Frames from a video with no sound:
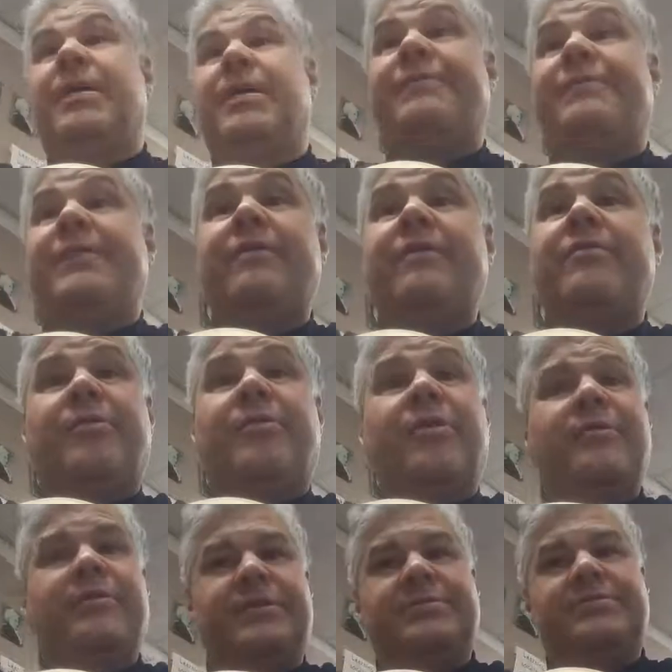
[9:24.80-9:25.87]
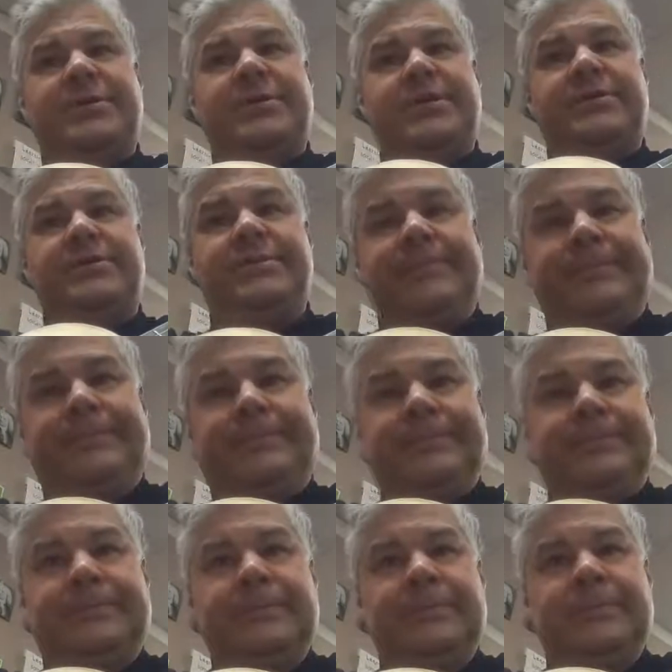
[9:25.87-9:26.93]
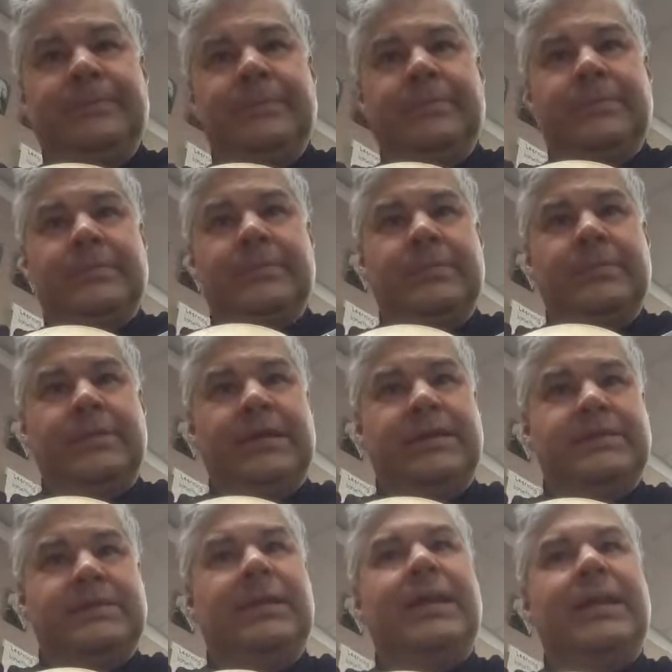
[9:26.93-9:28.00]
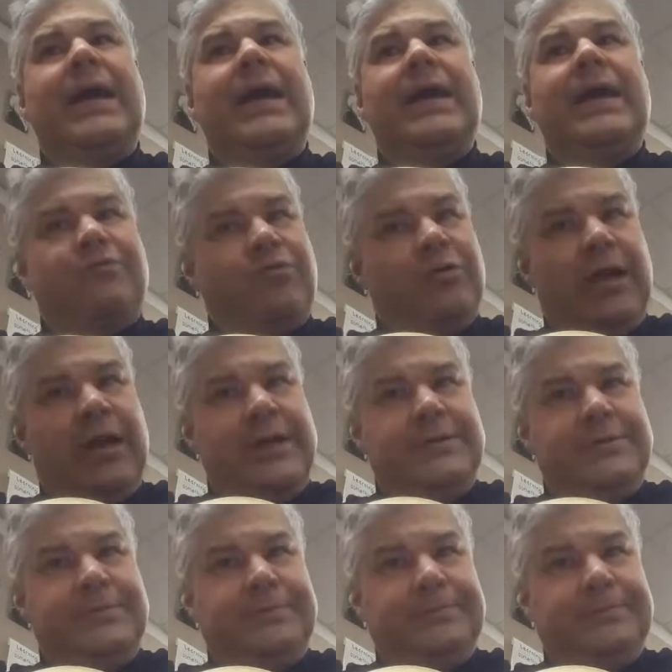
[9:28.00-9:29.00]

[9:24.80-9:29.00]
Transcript: favorite part of this piece is the last four lines,